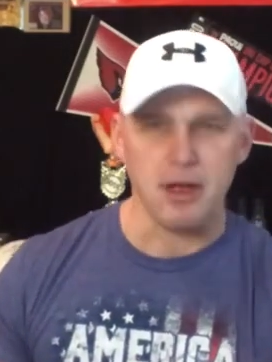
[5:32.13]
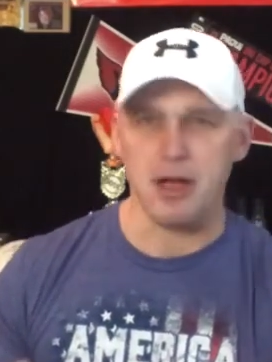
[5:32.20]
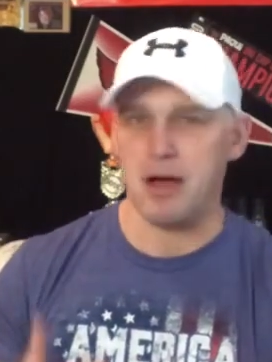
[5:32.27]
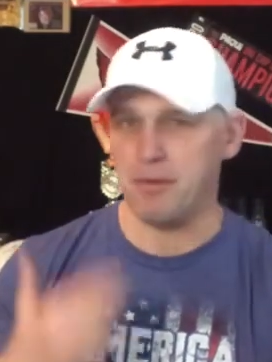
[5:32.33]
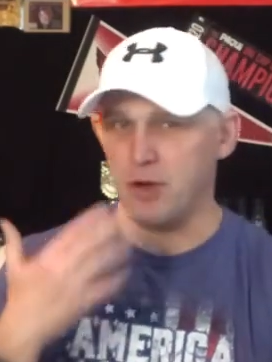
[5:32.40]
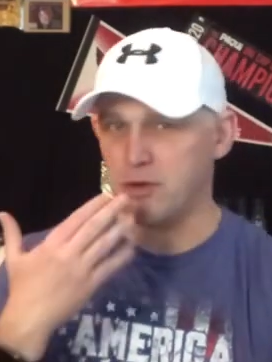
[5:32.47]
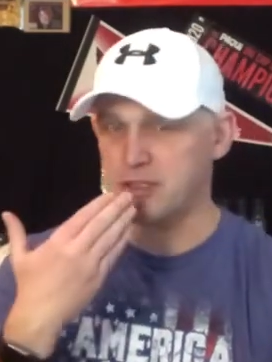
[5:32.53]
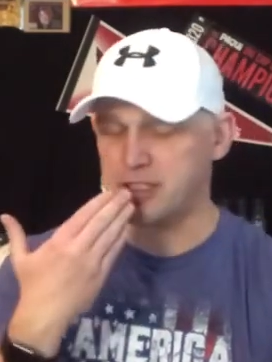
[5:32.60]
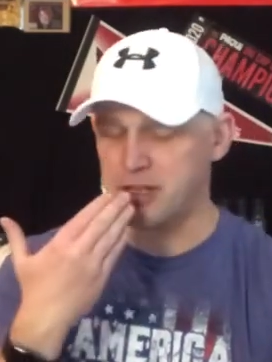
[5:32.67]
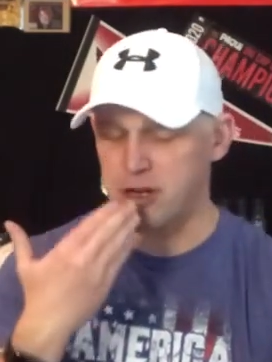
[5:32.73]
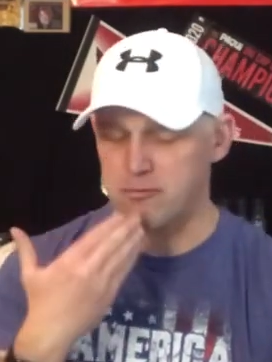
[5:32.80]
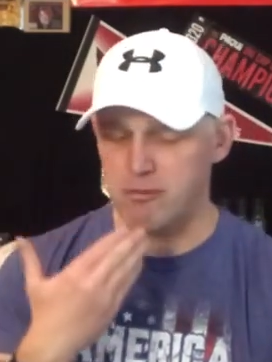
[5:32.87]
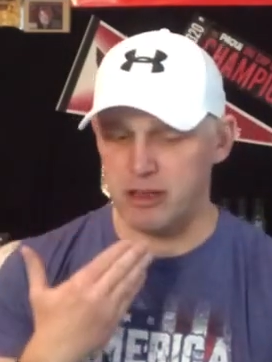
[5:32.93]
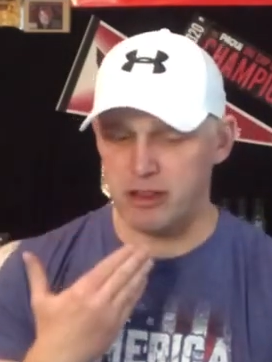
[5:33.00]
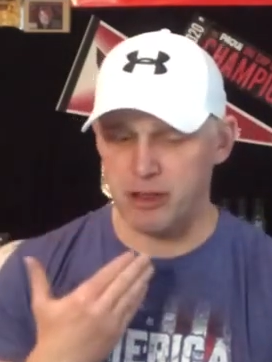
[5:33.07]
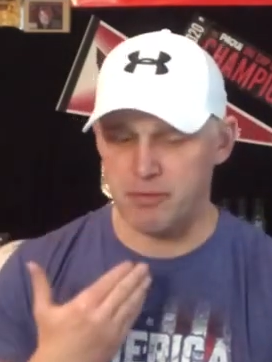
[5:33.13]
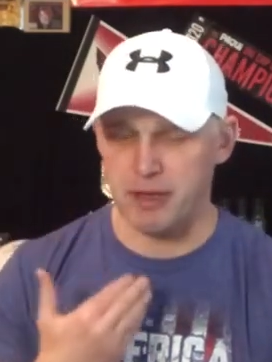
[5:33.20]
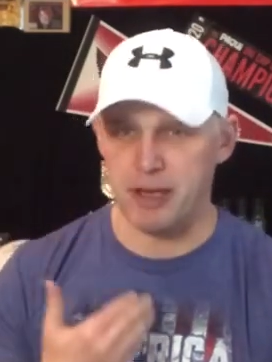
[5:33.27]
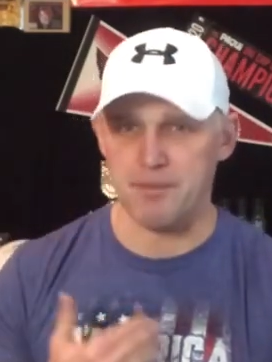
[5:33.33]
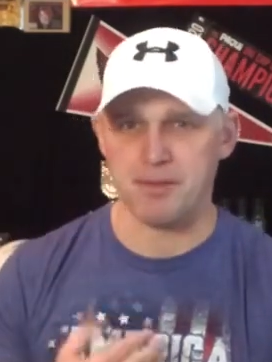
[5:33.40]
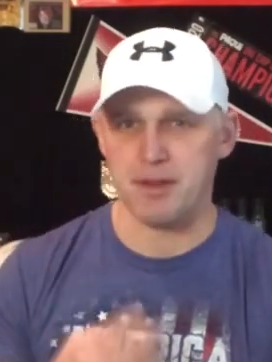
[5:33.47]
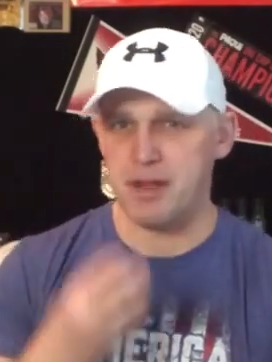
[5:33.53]
Nose starting to run a little
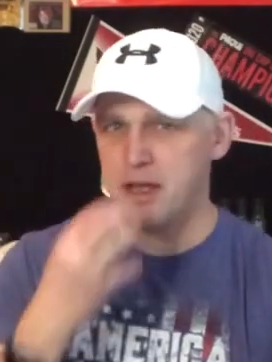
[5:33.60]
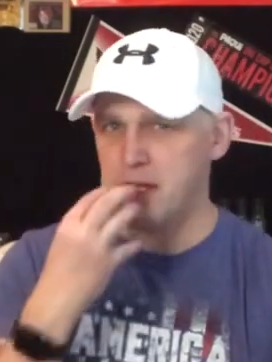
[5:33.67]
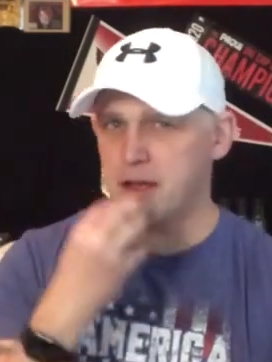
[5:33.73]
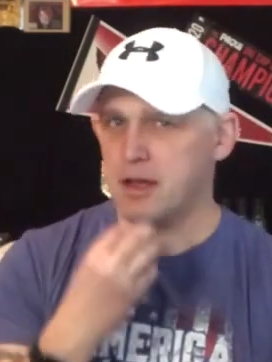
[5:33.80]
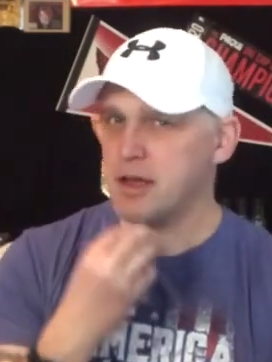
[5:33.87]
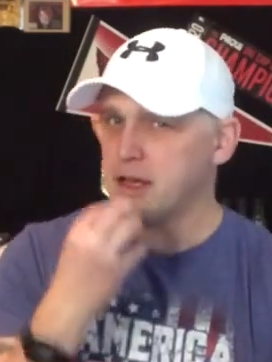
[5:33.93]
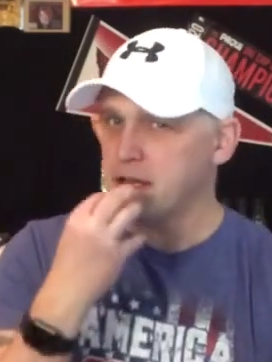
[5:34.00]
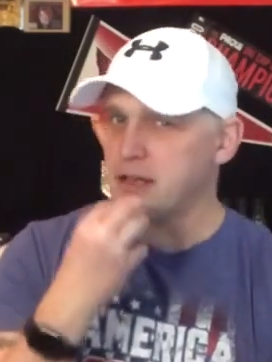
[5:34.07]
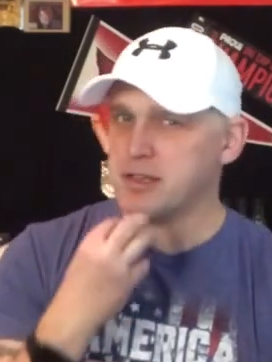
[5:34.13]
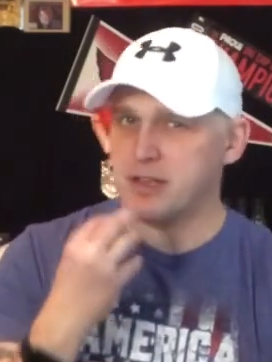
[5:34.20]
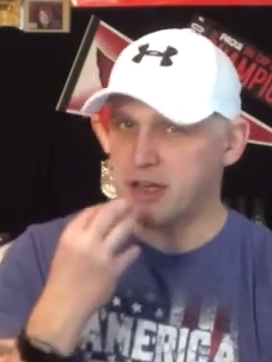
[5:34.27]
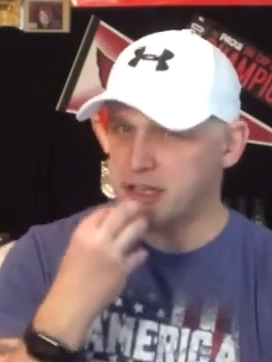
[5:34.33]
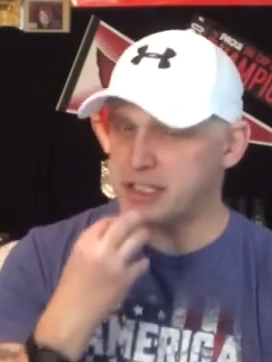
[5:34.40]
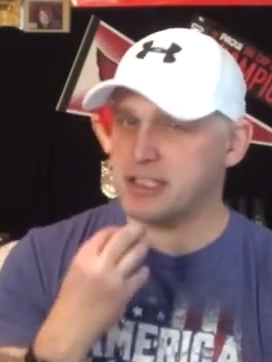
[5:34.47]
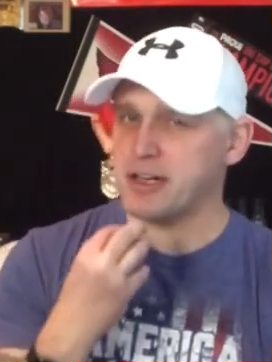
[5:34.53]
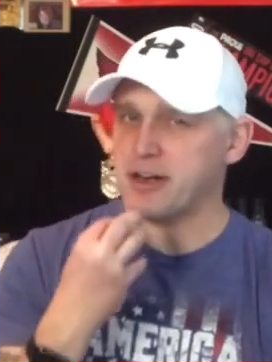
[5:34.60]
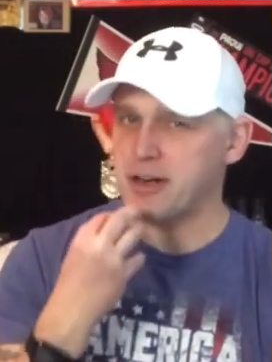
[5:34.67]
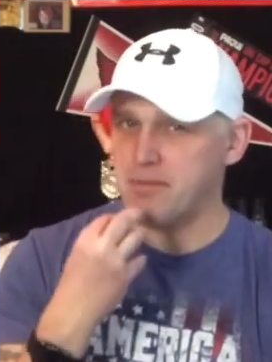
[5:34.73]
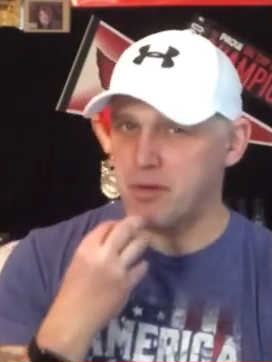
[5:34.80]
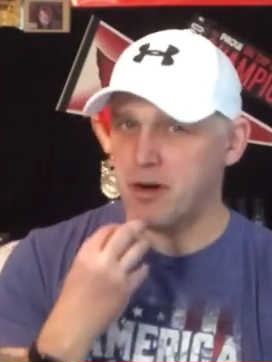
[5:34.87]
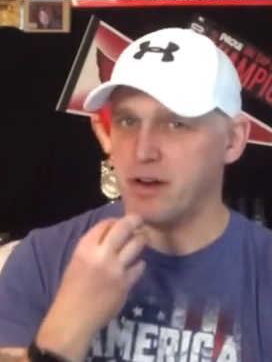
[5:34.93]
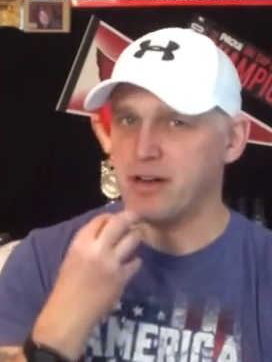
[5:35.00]
bit. Tongue is starting
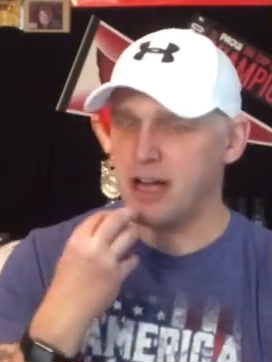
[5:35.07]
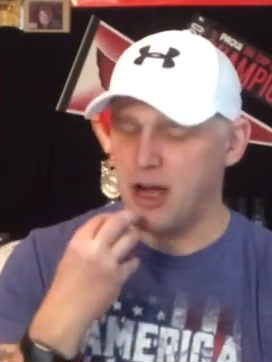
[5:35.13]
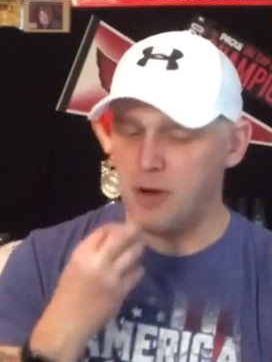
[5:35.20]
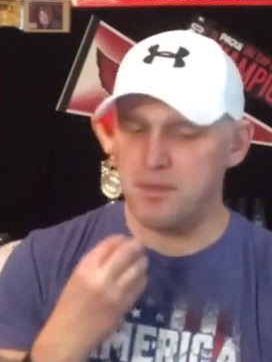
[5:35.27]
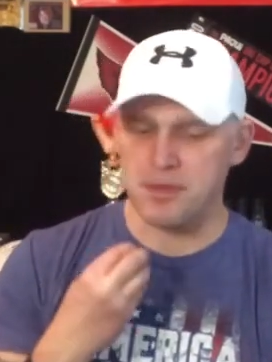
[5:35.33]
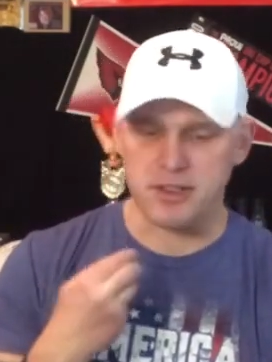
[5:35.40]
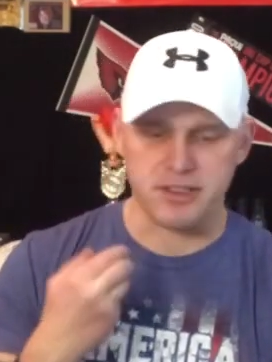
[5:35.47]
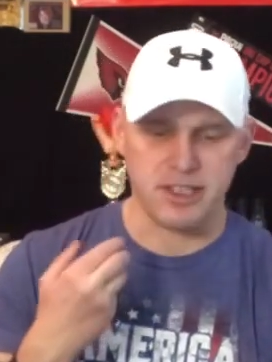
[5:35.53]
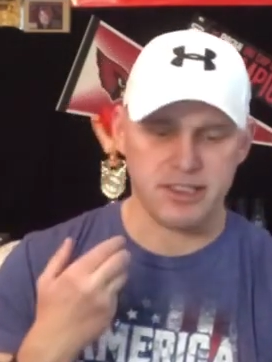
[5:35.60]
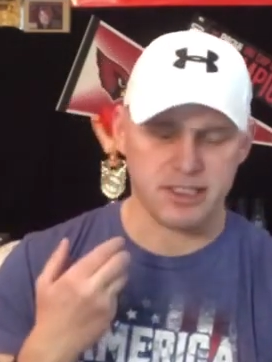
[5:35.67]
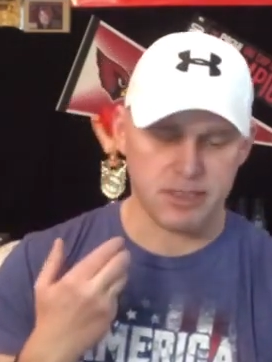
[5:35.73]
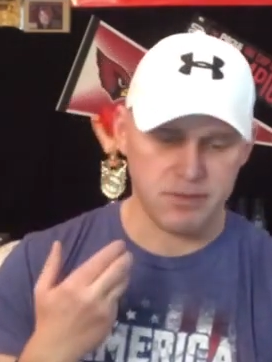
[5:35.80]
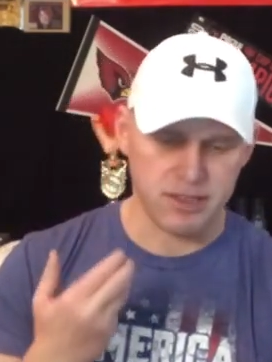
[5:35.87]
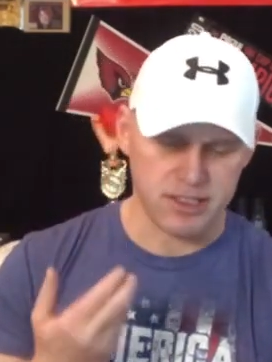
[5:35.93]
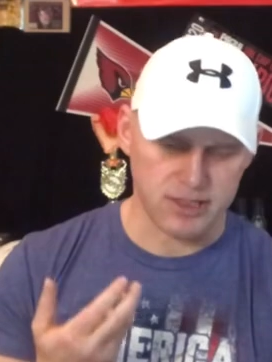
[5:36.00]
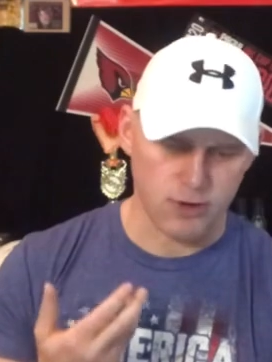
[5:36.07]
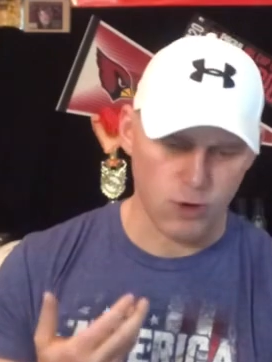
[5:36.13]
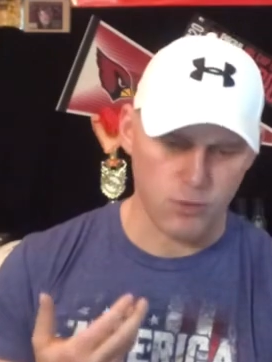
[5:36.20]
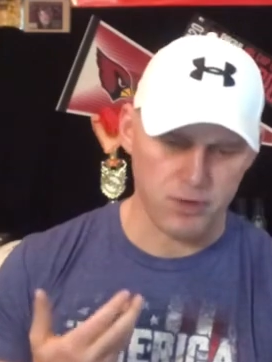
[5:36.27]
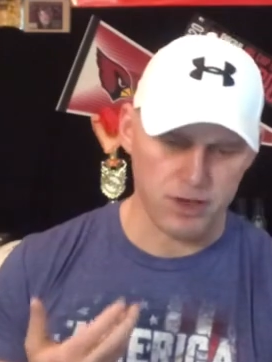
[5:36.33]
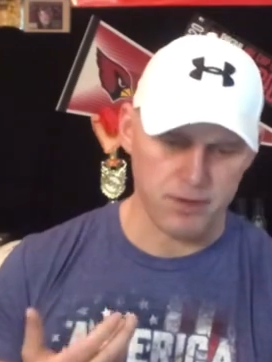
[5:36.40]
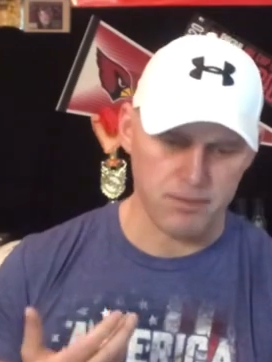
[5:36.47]
to burn now, so that's going to be the
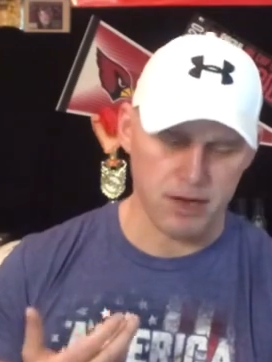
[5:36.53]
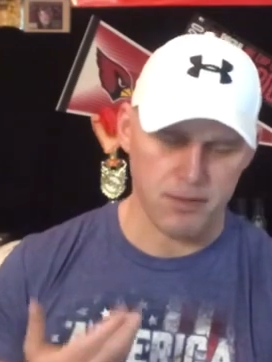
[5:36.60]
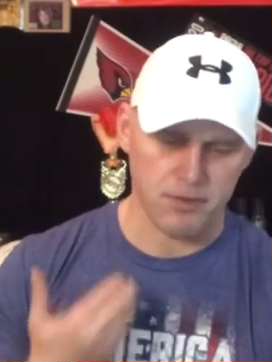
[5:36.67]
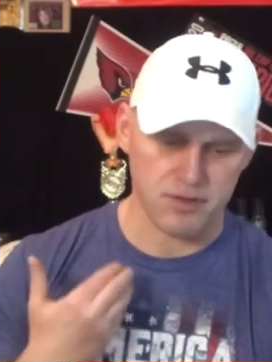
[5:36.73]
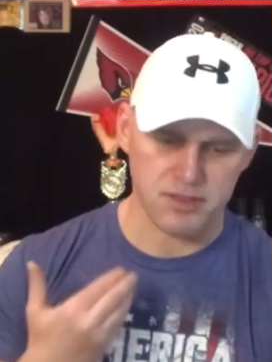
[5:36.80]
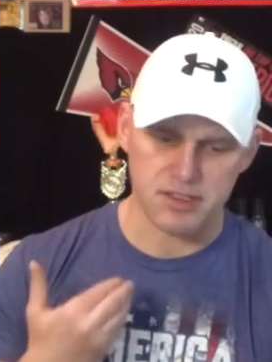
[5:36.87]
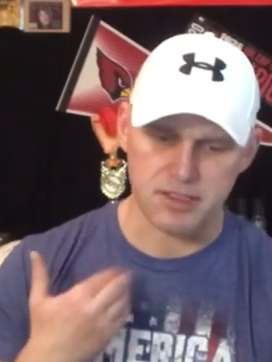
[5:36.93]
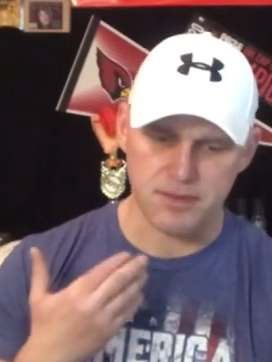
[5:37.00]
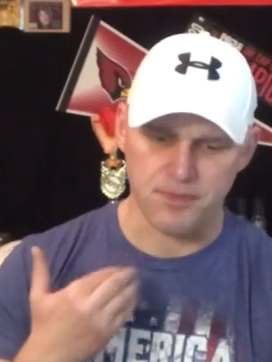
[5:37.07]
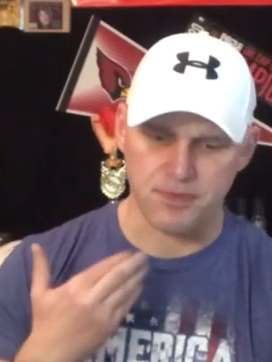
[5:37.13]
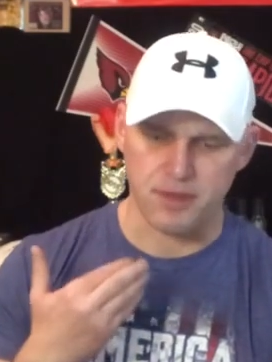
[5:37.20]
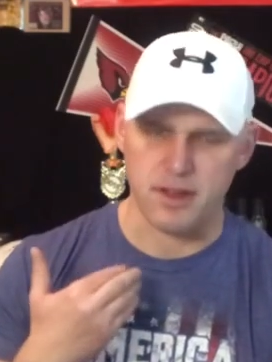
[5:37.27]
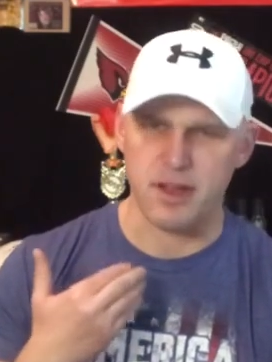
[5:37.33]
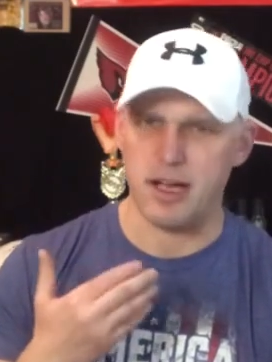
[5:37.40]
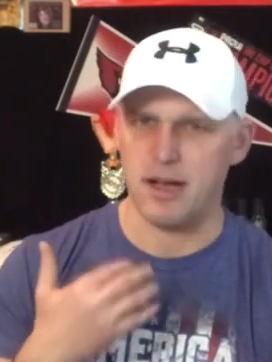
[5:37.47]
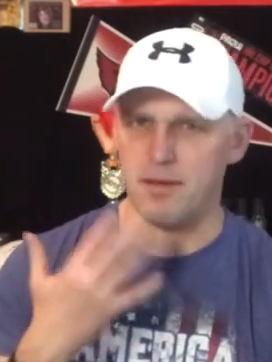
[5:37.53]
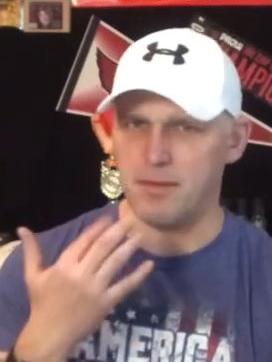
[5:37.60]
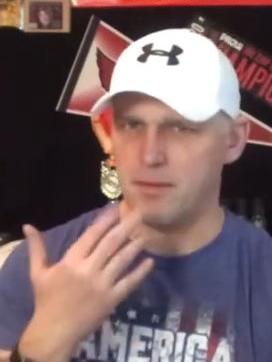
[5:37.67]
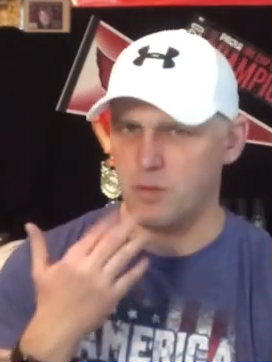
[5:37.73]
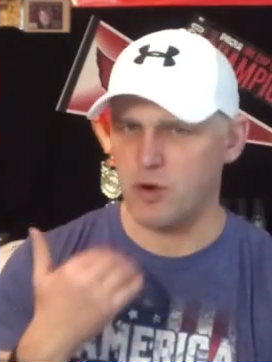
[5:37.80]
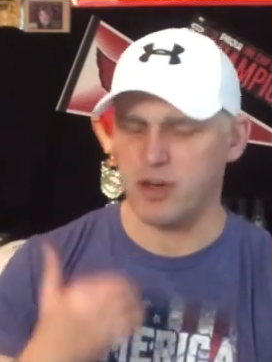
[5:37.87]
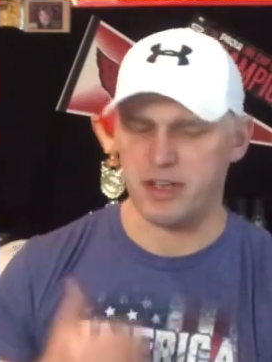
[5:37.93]
scorpion peppers
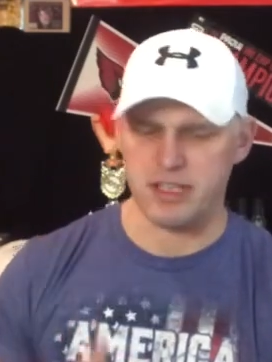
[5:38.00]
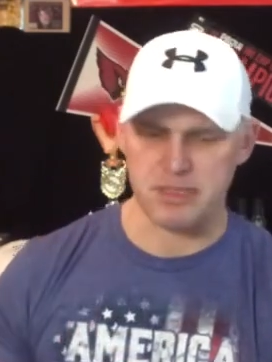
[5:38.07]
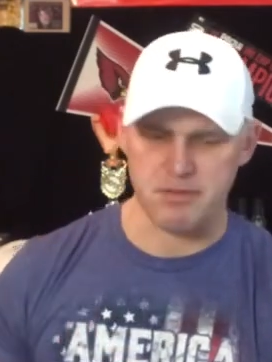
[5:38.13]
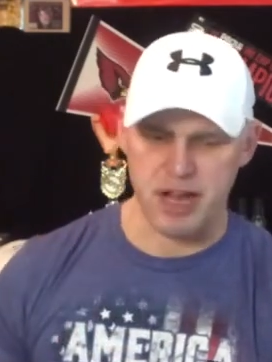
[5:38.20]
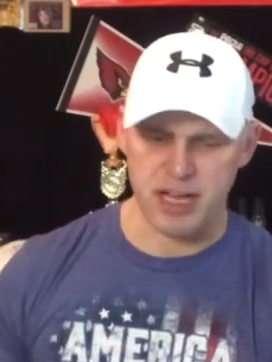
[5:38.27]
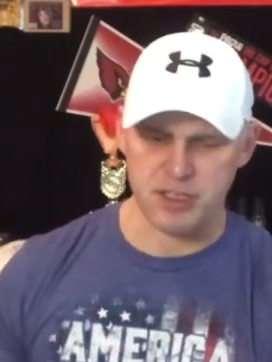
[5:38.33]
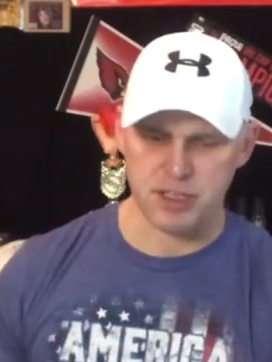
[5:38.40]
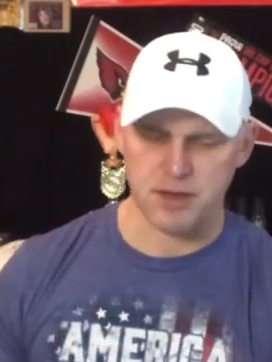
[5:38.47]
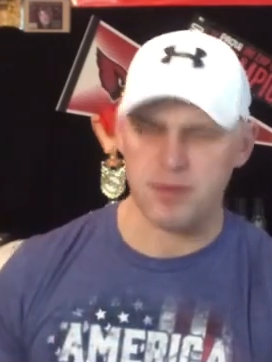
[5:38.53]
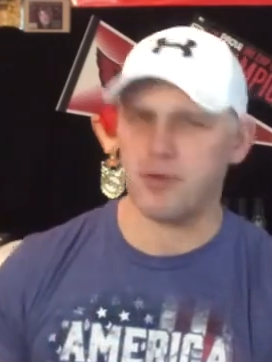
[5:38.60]
working its magic.